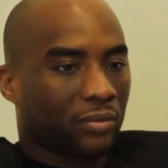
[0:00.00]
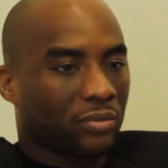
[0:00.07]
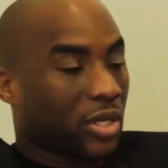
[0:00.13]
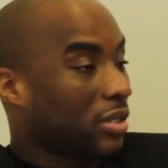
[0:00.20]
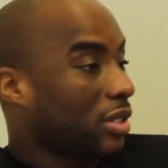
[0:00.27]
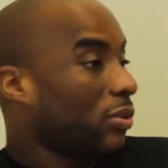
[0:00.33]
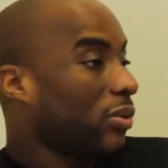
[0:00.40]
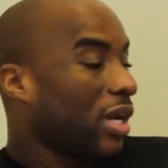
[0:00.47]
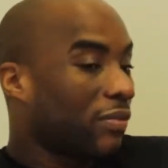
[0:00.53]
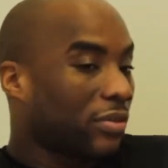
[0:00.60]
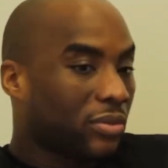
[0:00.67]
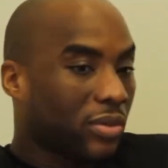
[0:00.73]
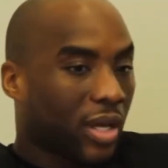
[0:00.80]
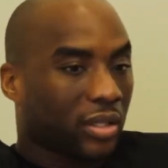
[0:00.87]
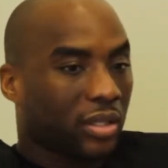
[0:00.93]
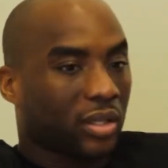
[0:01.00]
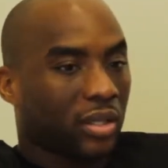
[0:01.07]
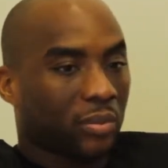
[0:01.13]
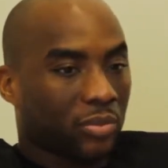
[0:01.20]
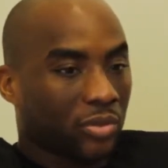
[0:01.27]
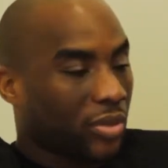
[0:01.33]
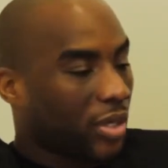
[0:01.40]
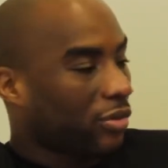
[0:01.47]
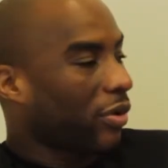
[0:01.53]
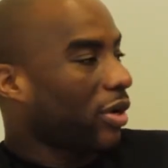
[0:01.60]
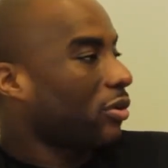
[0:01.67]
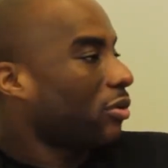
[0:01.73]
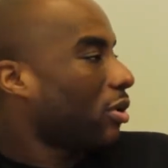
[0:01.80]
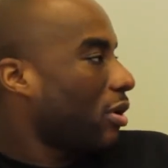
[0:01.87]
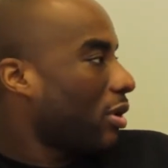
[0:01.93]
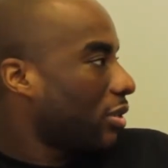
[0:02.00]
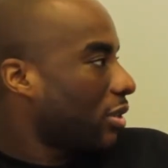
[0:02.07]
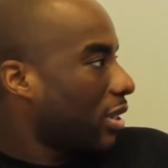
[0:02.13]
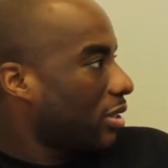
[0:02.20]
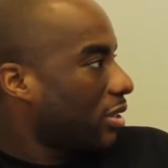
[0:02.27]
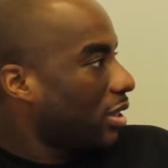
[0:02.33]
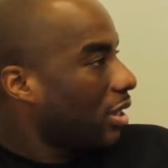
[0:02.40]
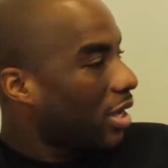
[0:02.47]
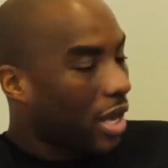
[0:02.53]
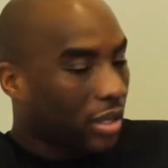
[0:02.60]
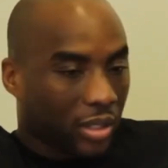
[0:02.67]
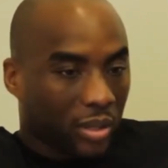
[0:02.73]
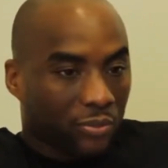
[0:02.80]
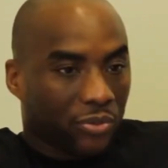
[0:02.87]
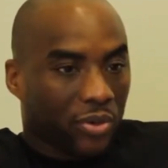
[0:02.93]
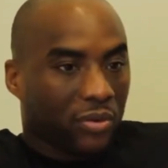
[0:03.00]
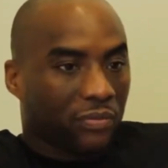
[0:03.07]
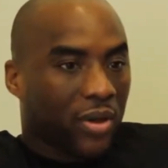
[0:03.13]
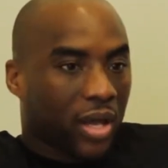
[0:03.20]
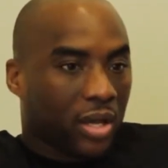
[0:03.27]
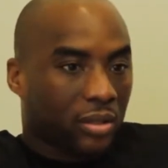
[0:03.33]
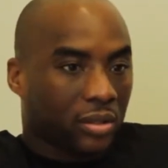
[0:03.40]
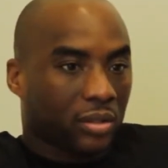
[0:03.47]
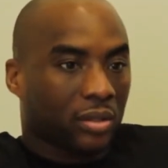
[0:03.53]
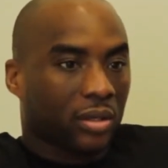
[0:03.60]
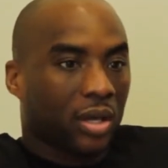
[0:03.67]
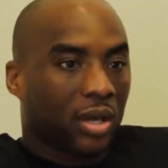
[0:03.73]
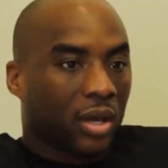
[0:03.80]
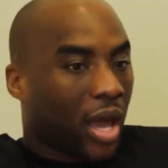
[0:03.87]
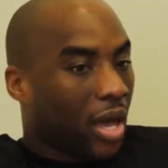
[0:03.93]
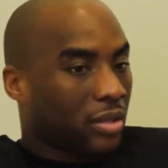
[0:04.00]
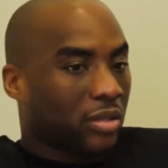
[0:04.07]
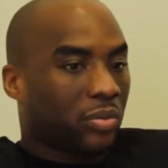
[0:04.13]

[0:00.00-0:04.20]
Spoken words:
Jay-Z would never do that to him. You think Drake don't call Jay-Z and ask him for advice? Right. As